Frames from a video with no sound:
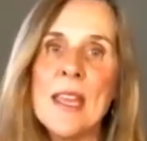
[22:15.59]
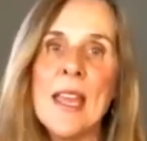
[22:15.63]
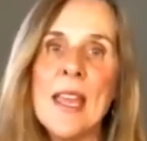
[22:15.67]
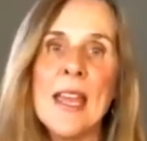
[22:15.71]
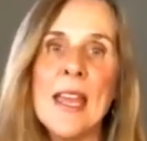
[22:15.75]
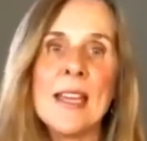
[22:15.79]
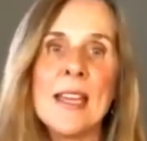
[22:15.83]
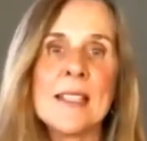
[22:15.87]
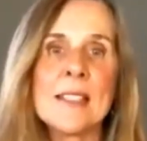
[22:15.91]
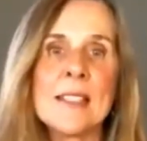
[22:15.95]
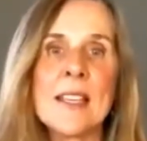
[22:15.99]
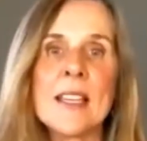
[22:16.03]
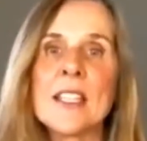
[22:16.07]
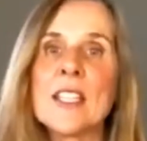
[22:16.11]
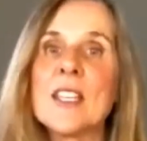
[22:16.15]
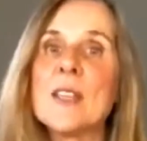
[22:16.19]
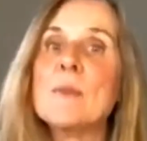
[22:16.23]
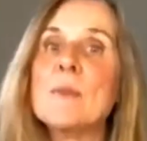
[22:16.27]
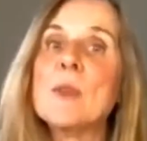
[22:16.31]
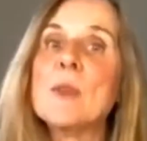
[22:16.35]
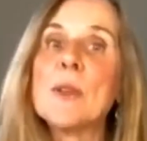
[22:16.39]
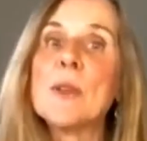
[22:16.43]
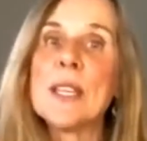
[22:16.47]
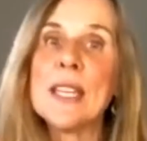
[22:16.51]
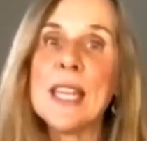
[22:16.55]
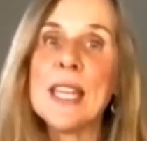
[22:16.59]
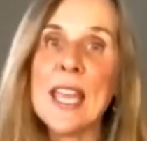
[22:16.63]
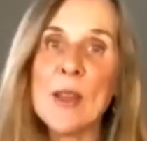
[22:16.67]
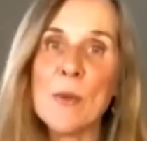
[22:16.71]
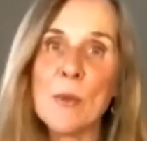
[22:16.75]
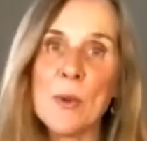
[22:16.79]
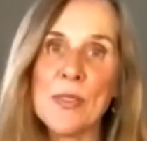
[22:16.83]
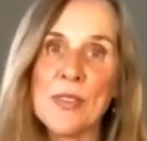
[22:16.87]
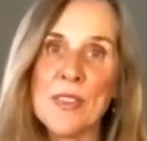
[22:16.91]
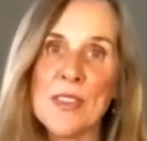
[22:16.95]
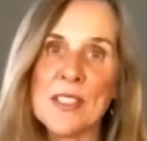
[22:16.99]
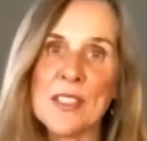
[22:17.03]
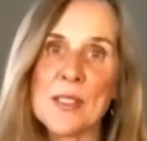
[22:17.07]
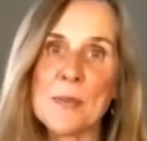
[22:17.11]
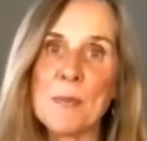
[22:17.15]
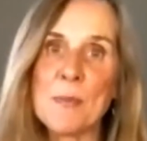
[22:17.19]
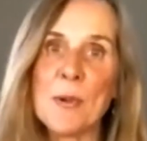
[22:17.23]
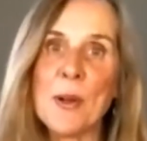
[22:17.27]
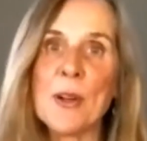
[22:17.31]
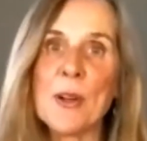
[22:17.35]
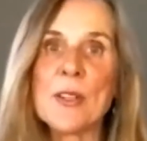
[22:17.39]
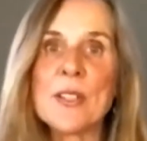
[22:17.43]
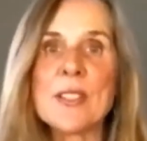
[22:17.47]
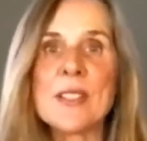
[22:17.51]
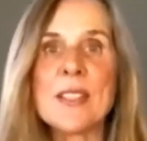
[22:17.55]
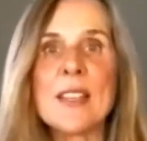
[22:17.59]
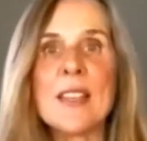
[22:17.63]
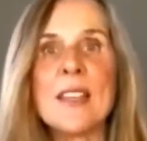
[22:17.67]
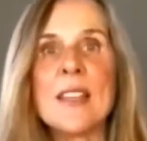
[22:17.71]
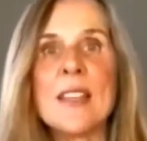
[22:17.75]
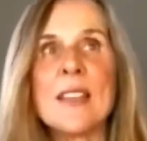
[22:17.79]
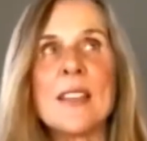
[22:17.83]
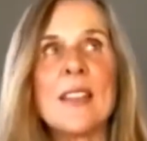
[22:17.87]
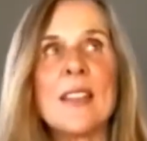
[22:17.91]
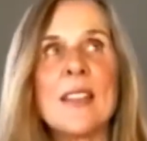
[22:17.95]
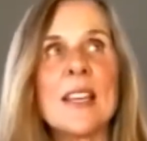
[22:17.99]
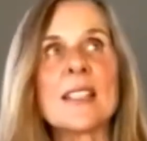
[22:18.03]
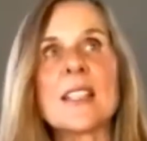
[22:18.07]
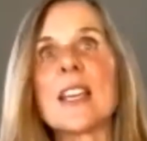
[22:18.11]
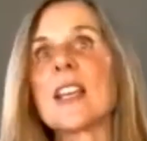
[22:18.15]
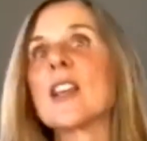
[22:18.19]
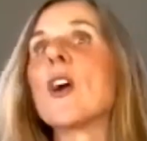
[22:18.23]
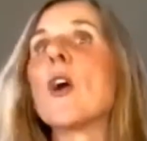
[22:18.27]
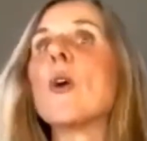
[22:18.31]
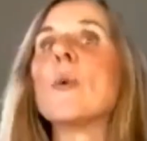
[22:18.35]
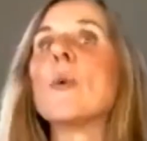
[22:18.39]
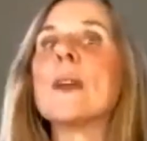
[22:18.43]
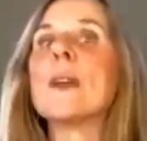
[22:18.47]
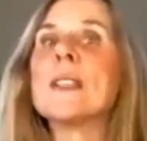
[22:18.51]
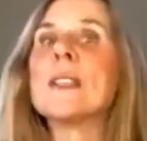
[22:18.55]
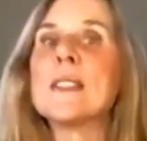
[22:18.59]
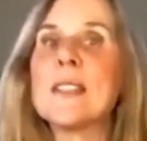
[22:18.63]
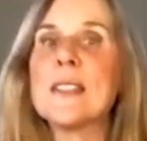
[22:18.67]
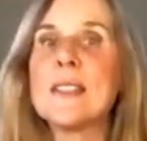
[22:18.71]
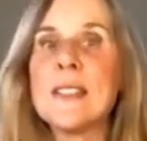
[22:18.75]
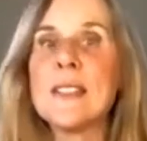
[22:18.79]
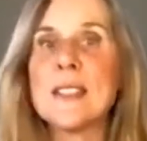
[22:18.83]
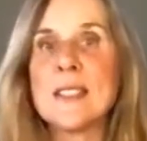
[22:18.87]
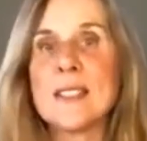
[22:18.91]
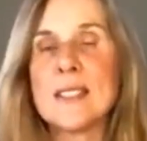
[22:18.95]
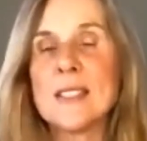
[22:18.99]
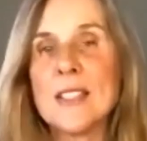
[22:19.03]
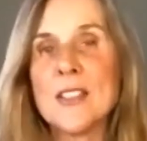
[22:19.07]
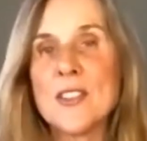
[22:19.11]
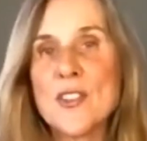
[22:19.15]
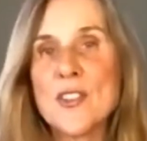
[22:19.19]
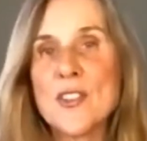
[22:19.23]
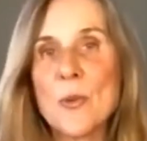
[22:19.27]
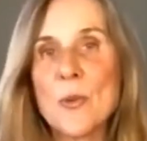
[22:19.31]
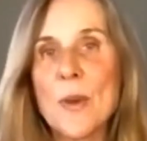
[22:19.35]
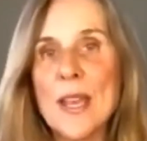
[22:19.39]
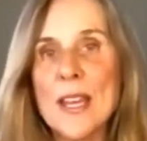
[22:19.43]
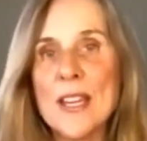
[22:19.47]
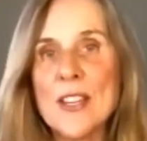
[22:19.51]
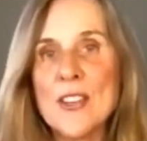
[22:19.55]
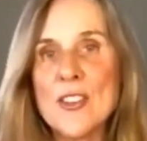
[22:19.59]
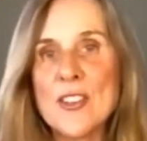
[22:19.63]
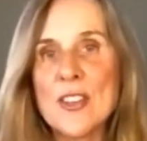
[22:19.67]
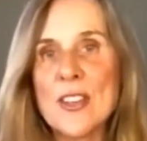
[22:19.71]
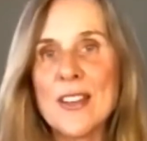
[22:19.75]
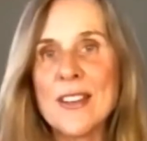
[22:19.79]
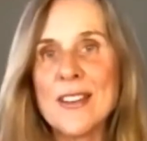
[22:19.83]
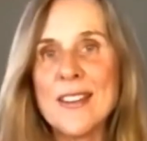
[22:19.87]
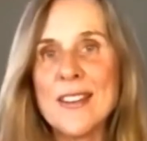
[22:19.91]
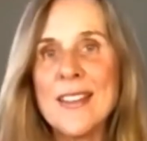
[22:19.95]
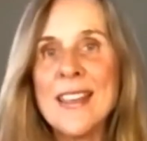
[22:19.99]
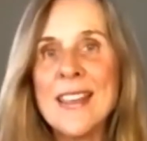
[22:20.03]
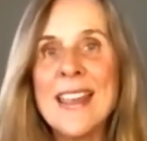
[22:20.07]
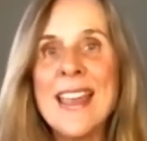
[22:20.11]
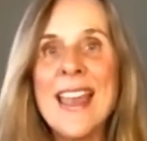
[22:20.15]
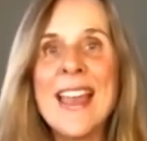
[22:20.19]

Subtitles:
as I communicate with this person, as I go into this situation,